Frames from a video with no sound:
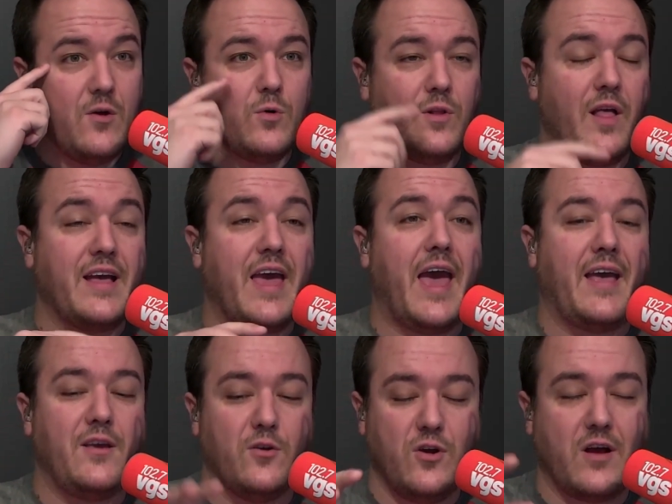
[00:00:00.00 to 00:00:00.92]
We're like,
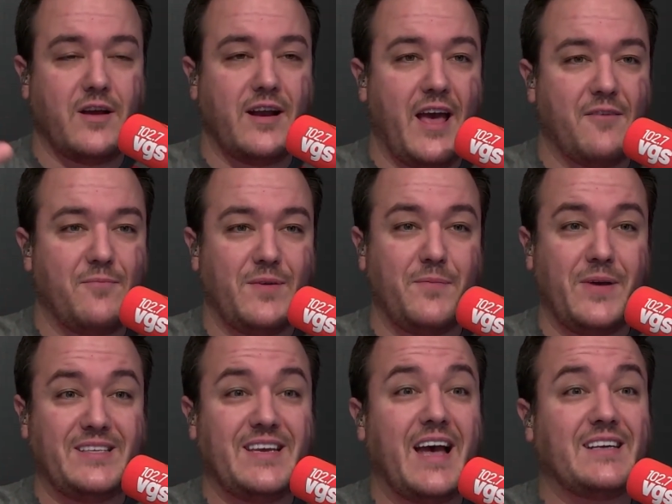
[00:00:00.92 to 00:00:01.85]
hey, you're not going to have to
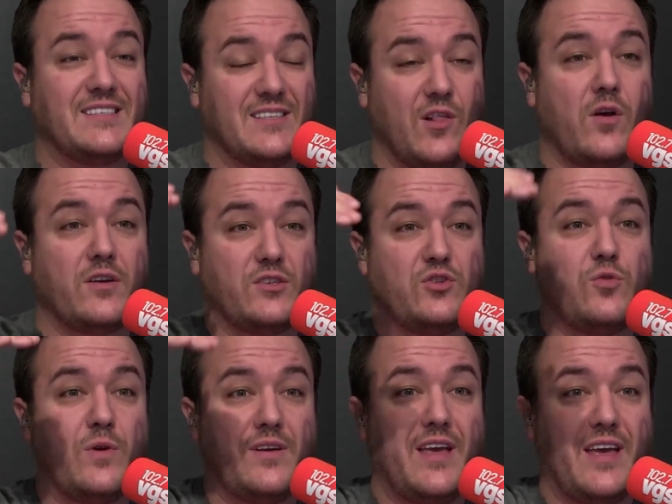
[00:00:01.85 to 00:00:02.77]
pay taxes as long as
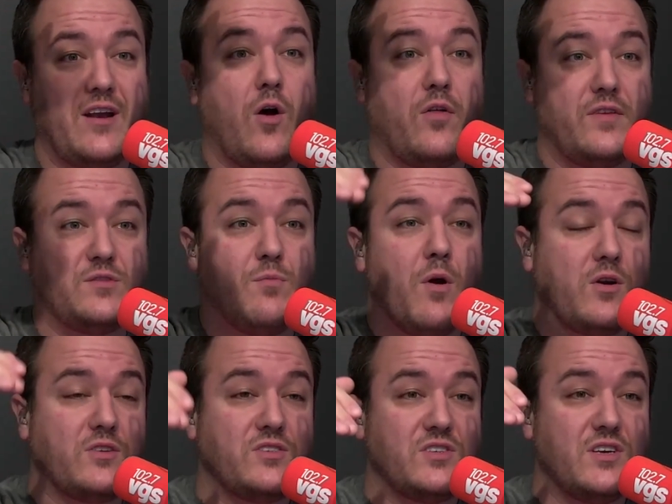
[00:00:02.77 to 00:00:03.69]
you hit all these
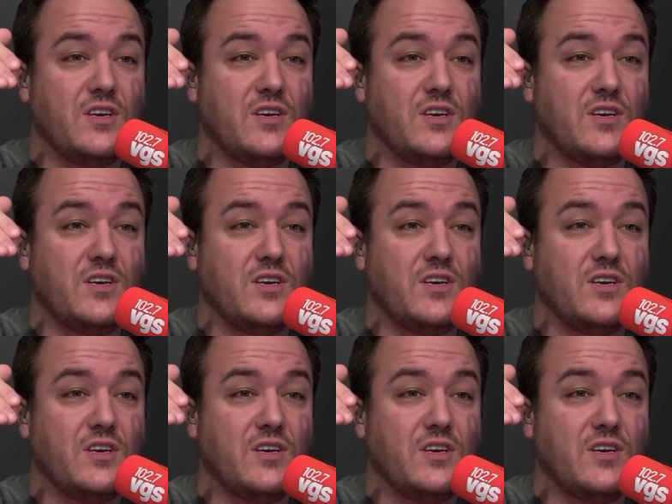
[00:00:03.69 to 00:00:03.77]
marks.